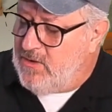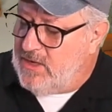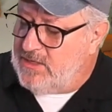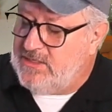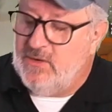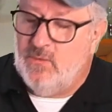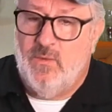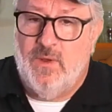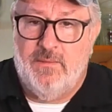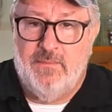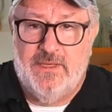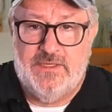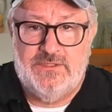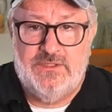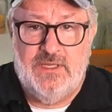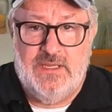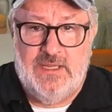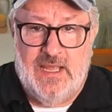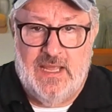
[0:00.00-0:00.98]
did want to
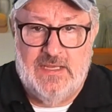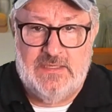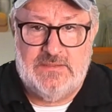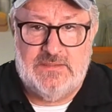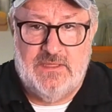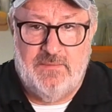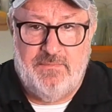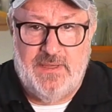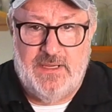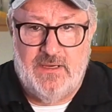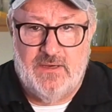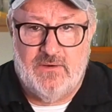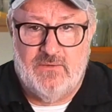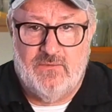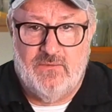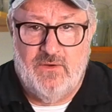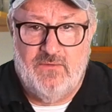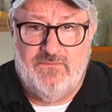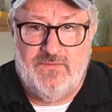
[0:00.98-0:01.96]
mention, yes, the beer
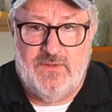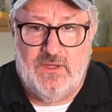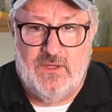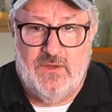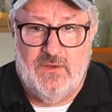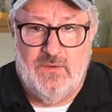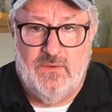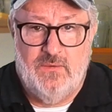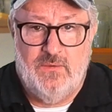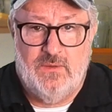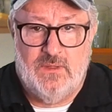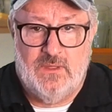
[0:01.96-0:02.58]
review